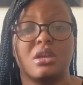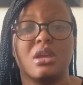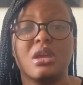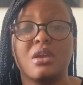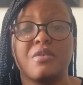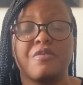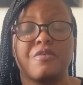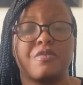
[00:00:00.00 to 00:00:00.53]

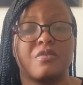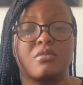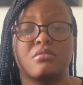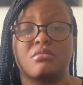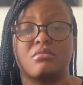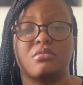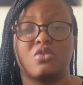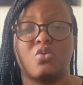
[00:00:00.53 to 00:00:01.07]
if
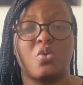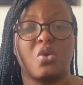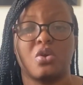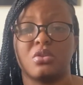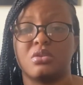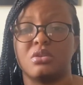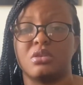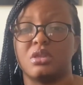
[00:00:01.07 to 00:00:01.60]

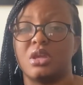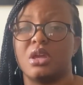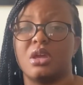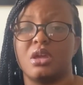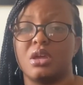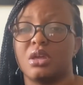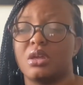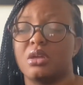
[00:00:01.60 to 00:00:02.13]

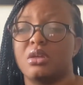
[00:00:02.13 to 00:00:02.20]
the